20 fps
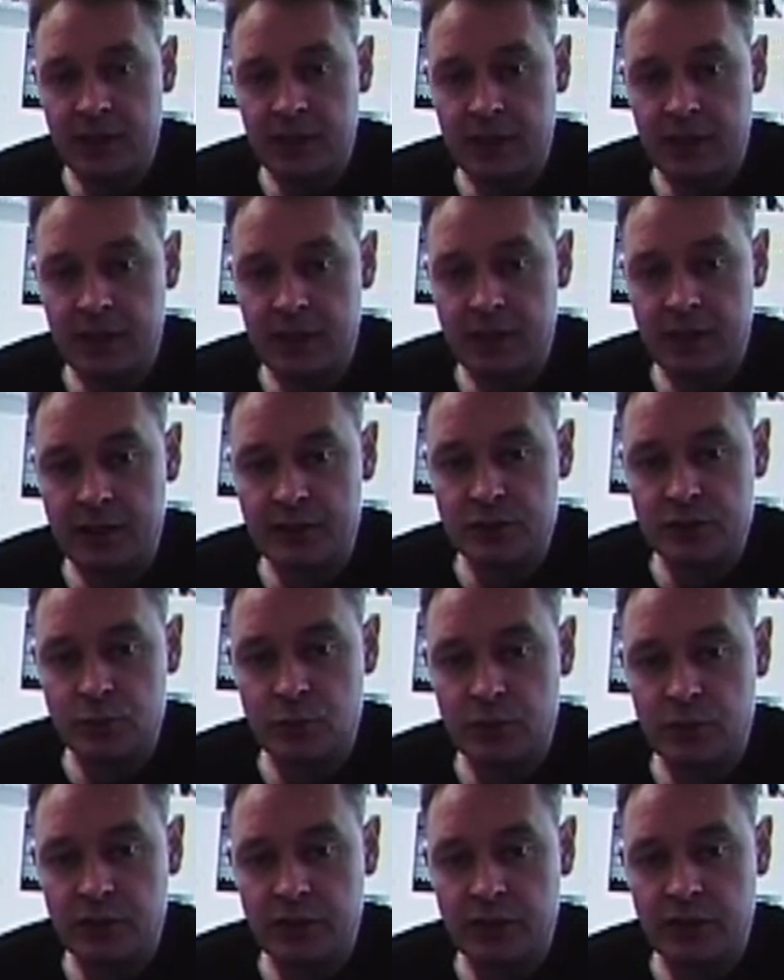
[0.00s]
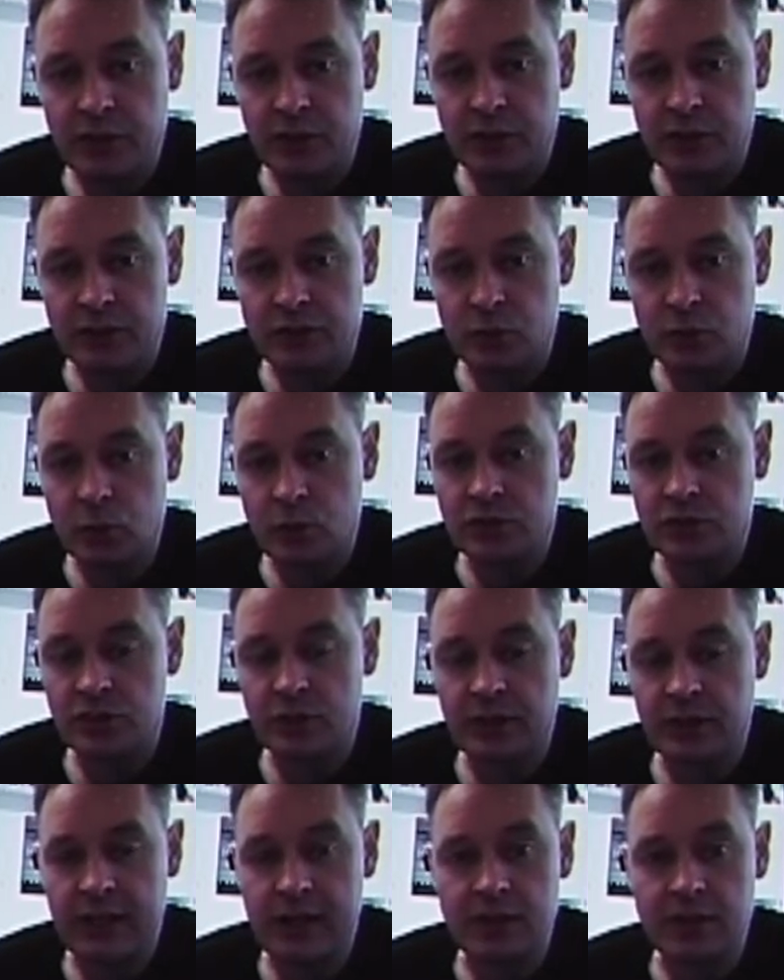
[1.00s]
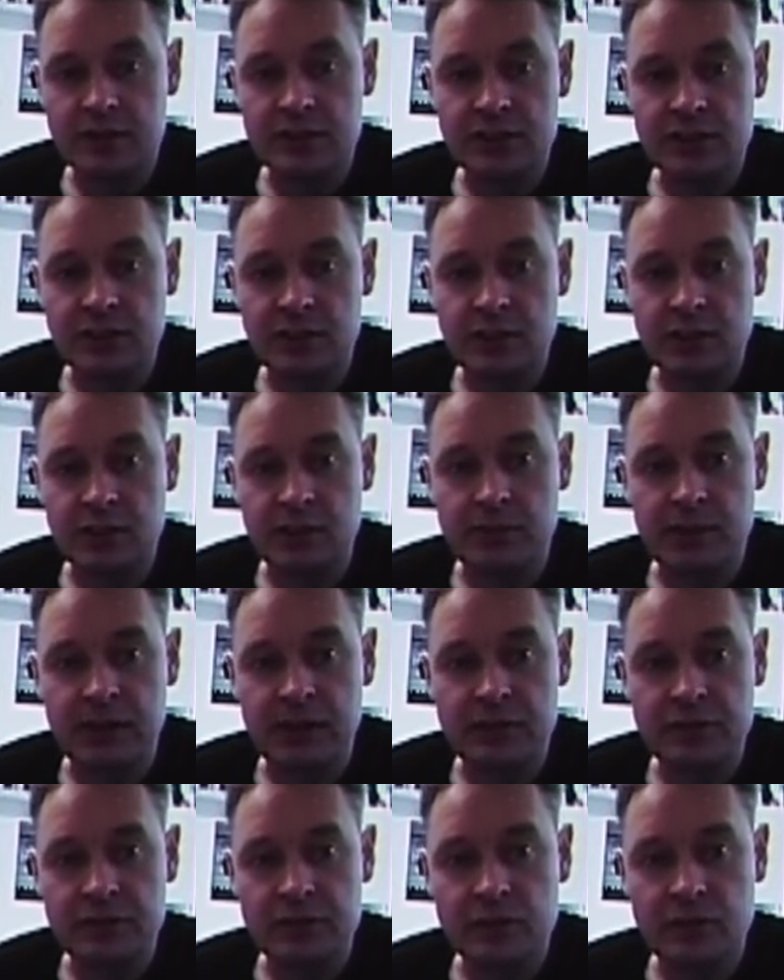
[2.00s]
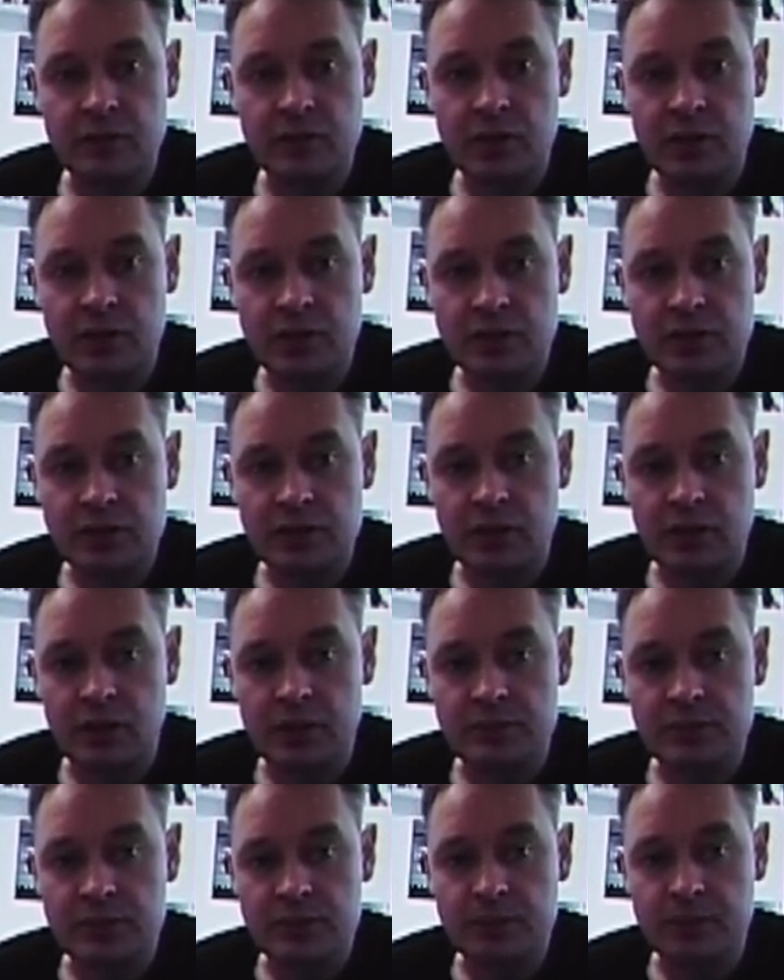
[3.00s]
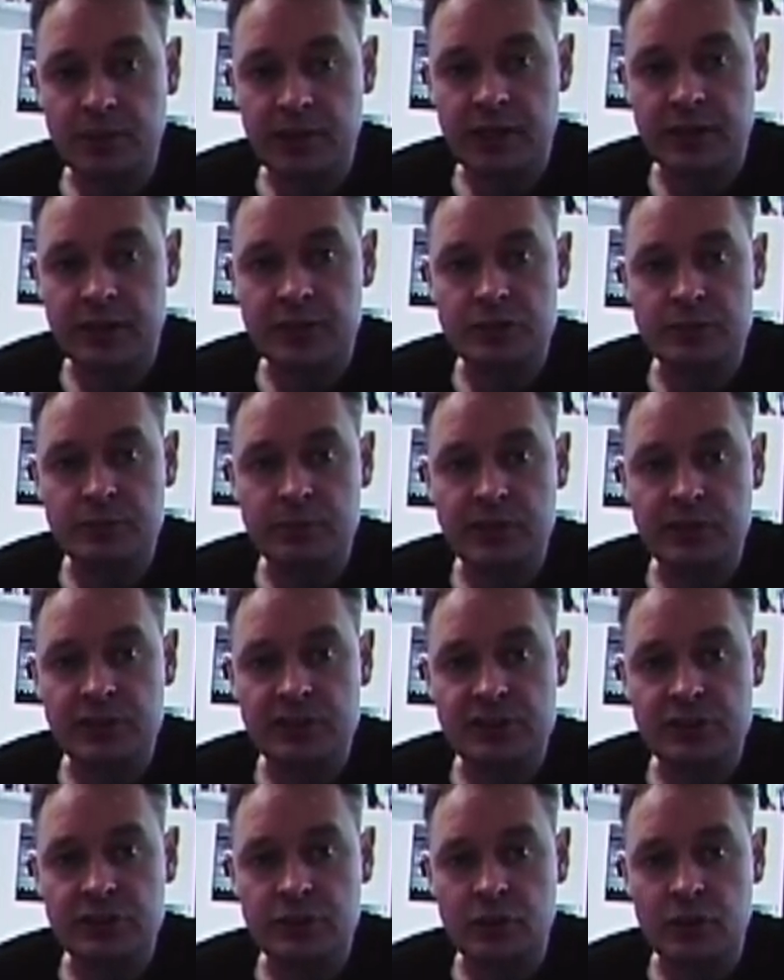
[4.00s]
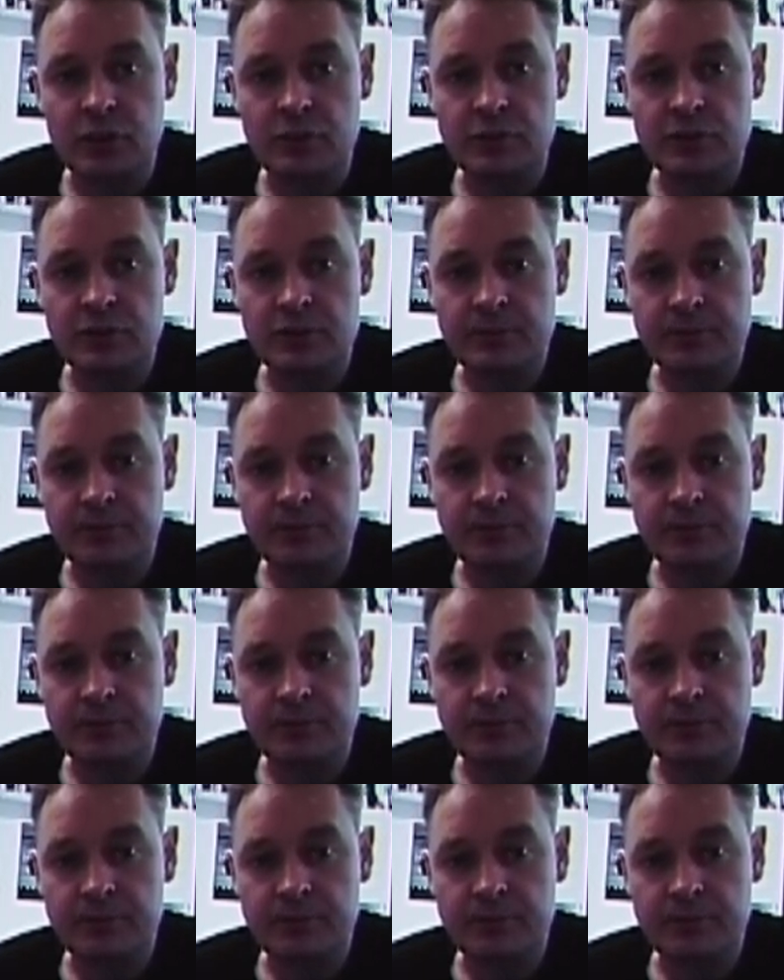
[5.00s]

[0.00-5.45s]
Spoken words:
and it's also counting the amount of times the page has been served.